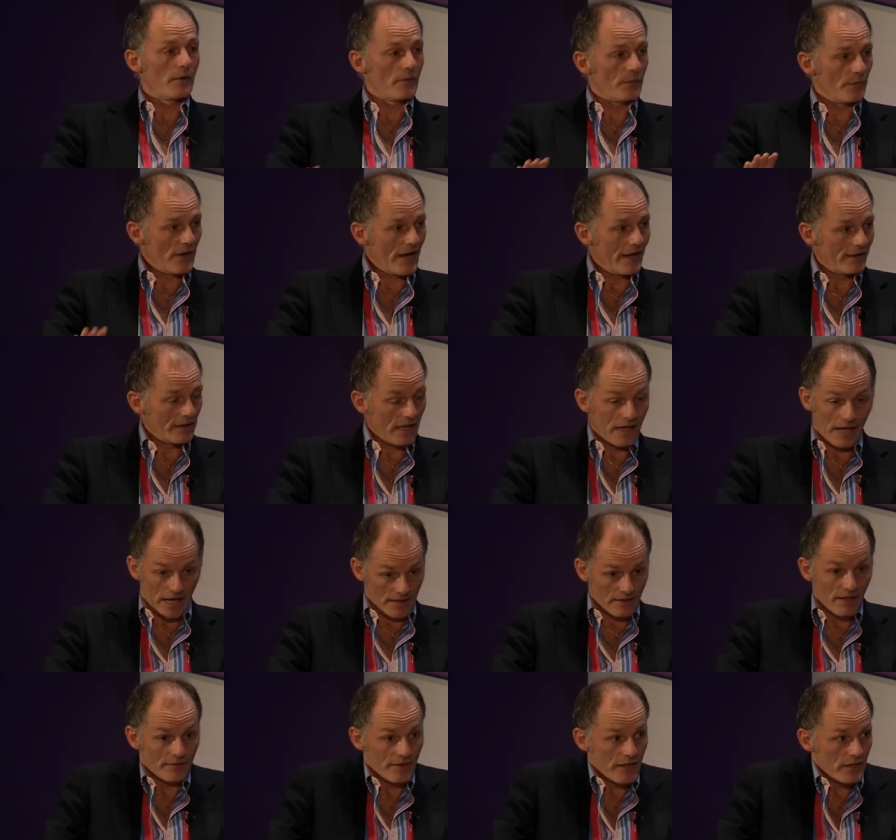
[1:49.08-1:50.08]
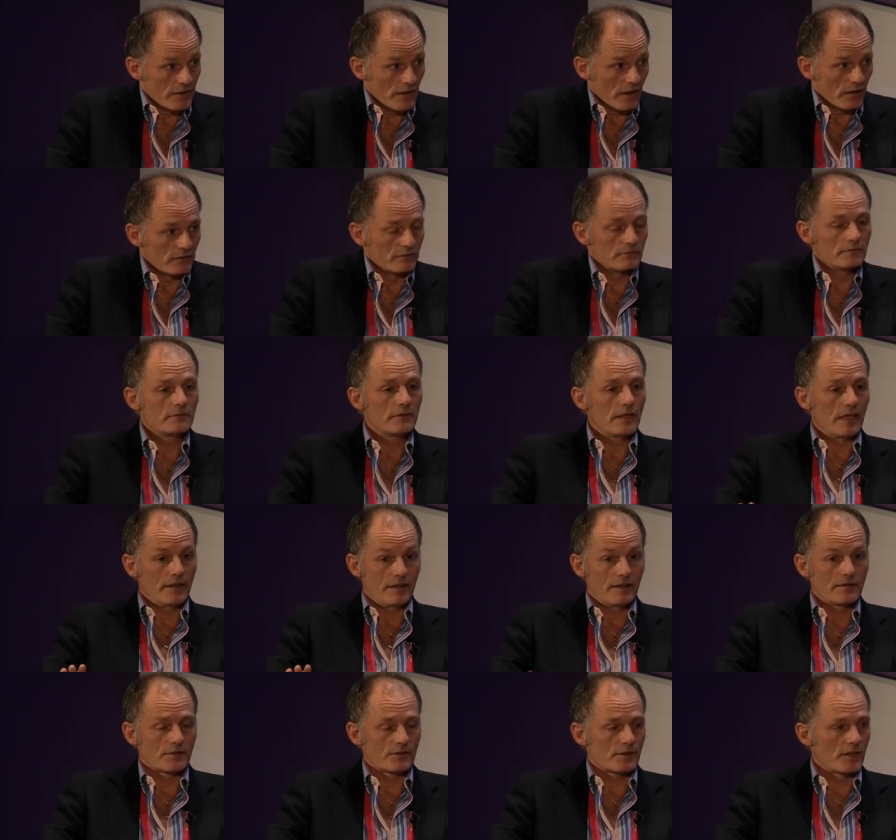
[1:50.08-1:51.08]
That, and there you go. It
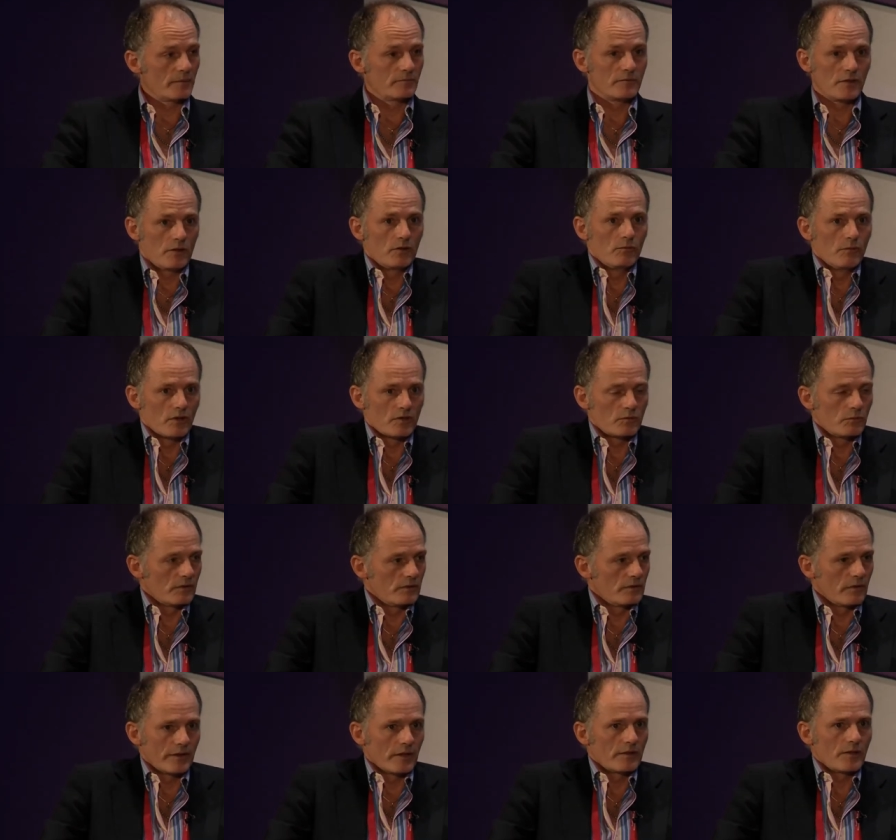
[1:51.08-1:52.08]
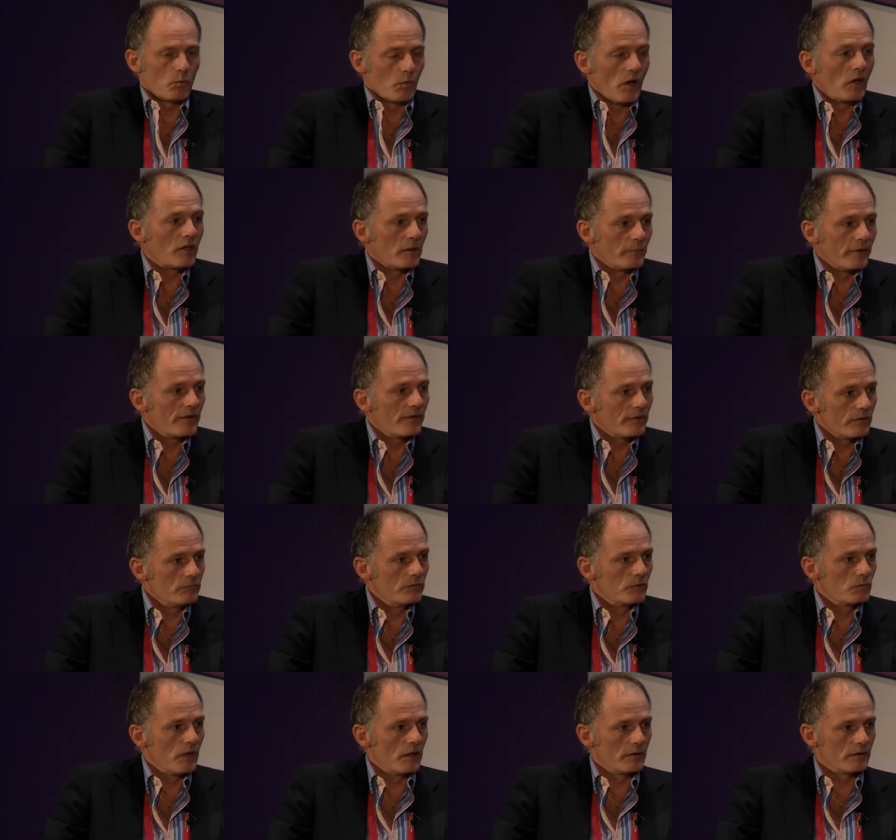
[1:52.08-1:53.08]
is a shame. Who else would, mean, I don't welcome it, who
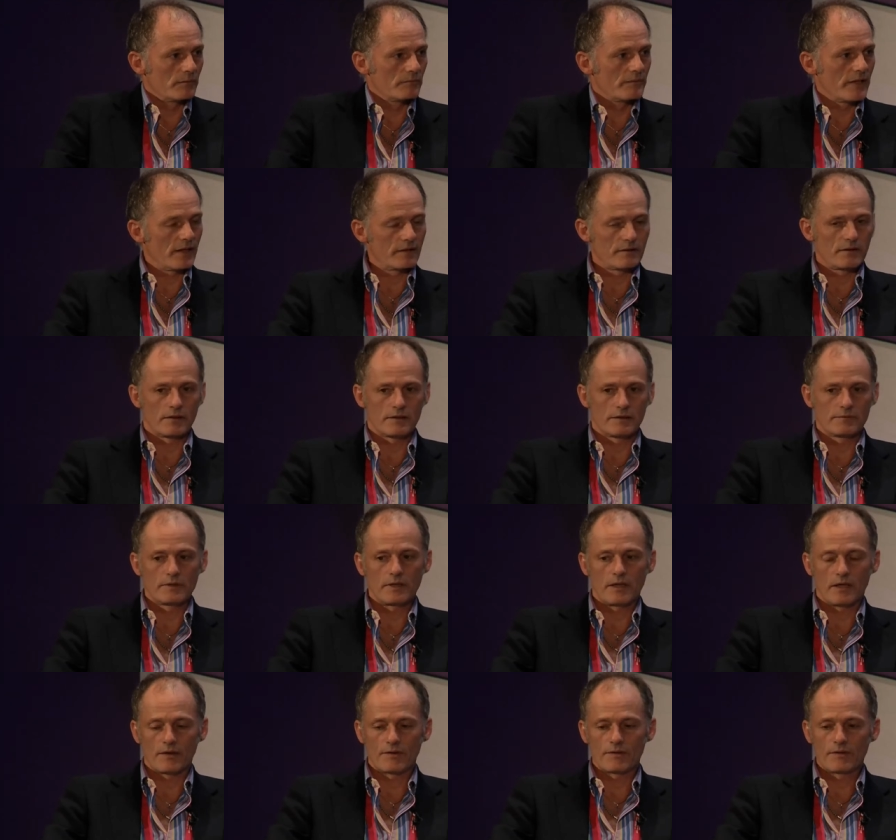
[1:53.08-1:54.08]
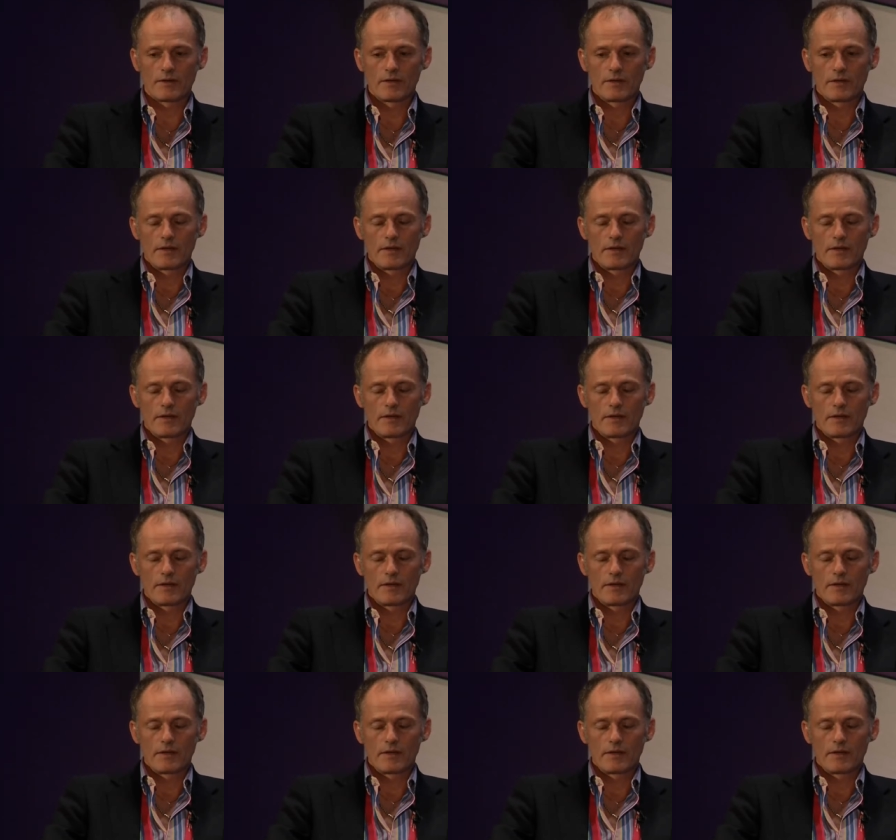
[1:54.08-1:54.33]
would welcome that kind of cut?